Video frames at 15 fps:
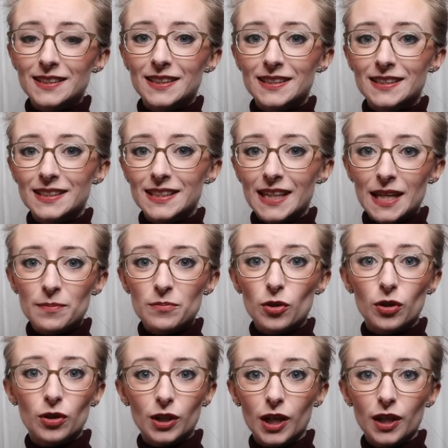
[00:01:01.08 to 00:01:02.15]
to the same
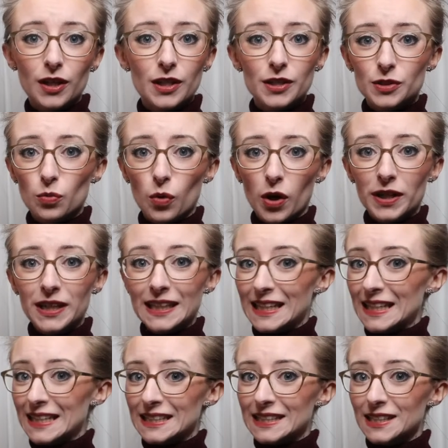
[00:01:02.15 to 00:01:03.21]
colour as what it
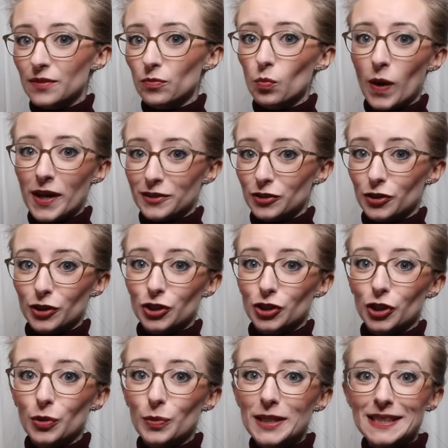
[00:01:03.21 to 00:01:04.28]
is when your
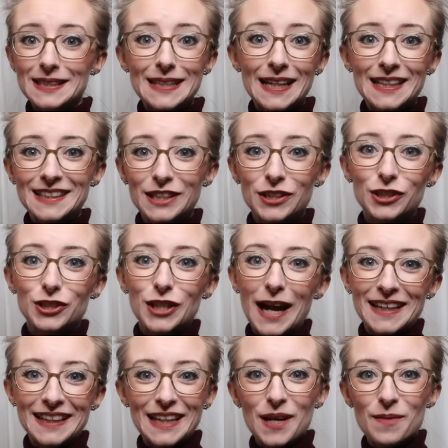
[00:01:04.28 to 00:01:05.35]
shoe is nice and
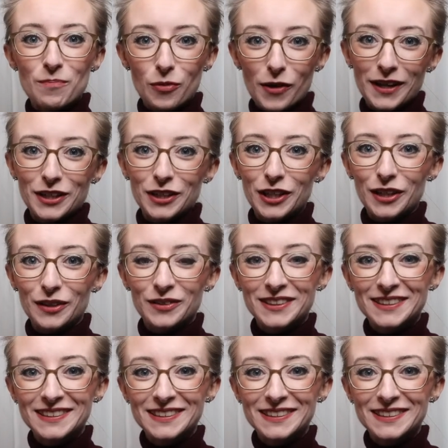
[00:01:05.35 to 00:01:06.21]
shiny and brand new.